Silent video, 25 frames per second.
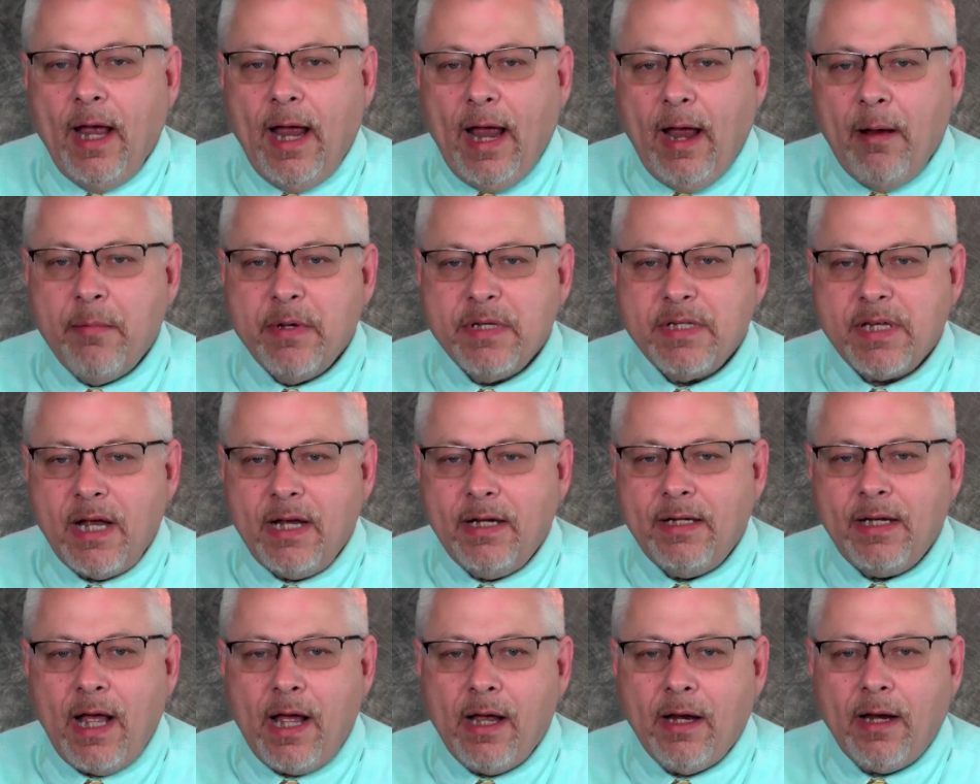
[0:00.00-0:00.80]

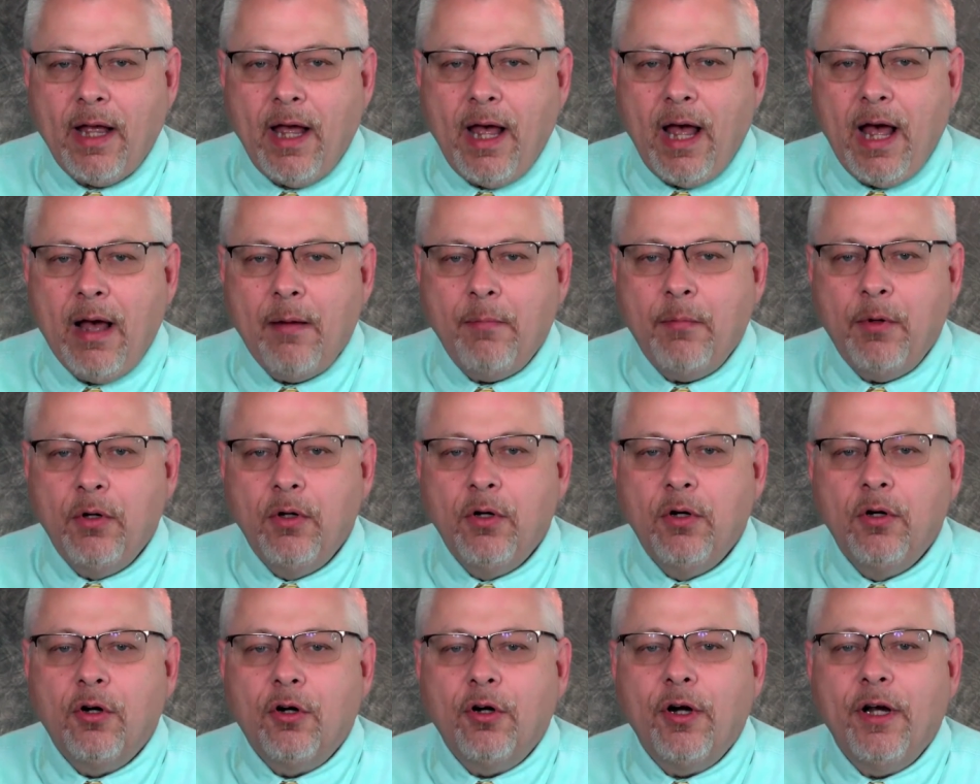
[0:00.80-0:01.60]
Amazon.com
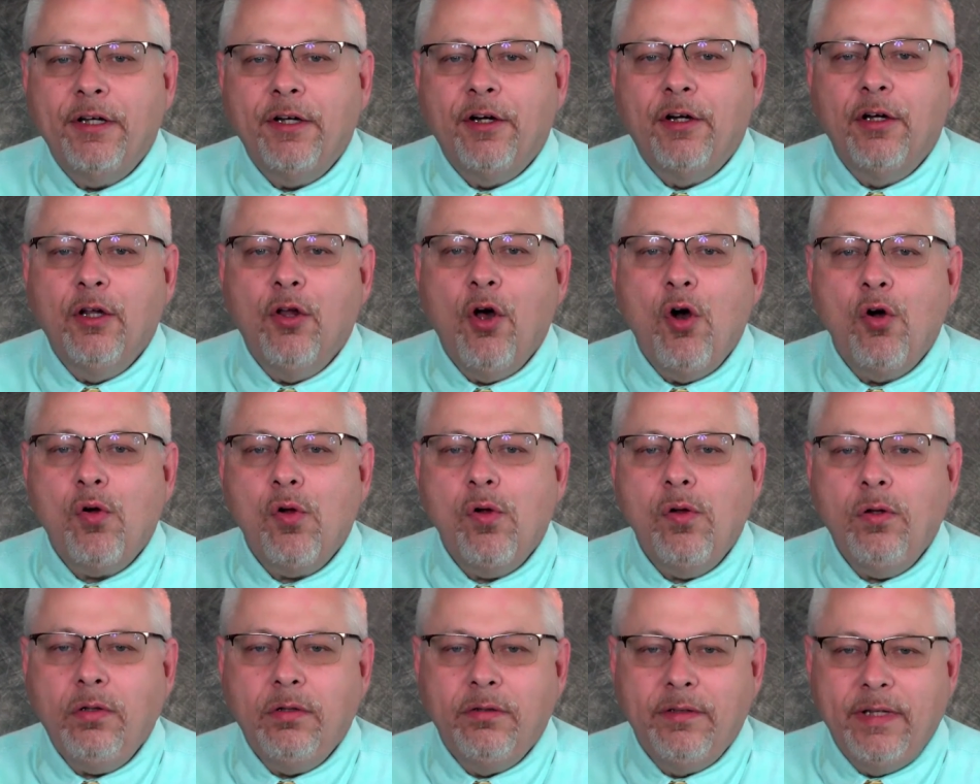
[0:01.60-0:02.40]
or at your
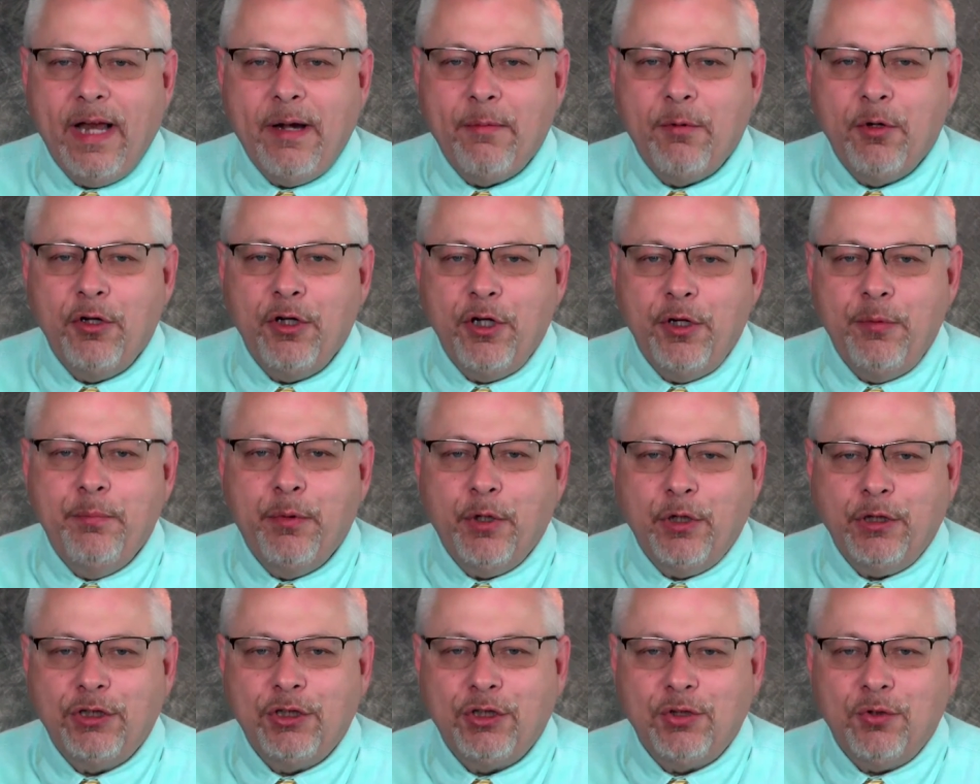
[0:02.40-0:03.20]
local neighborhood
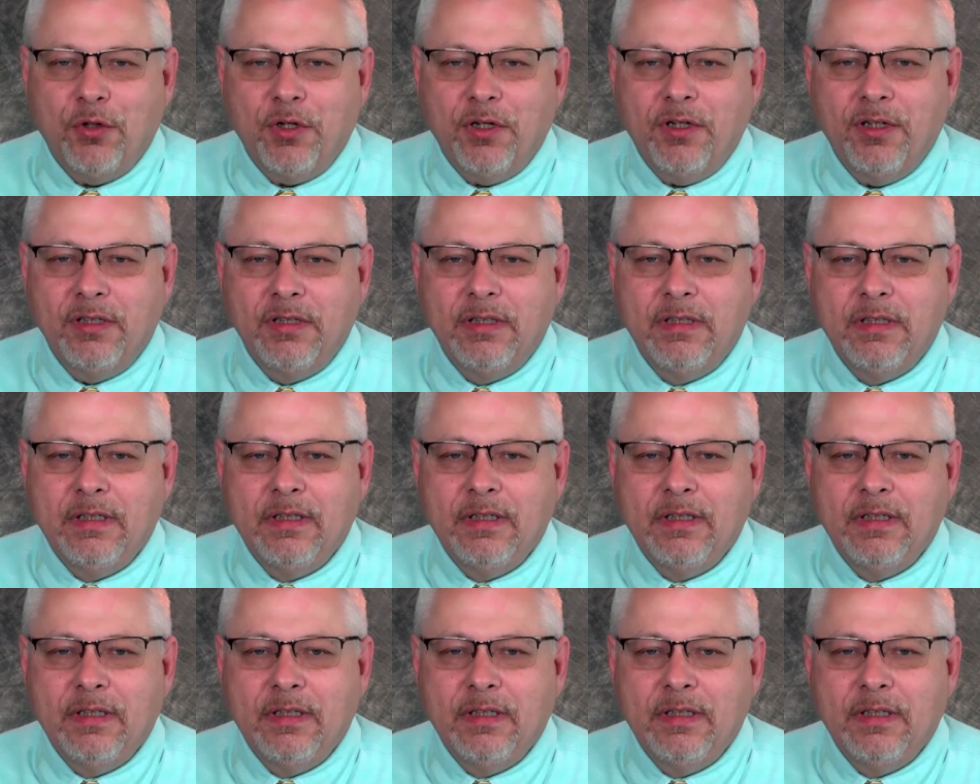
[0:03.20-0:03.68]
bookstore.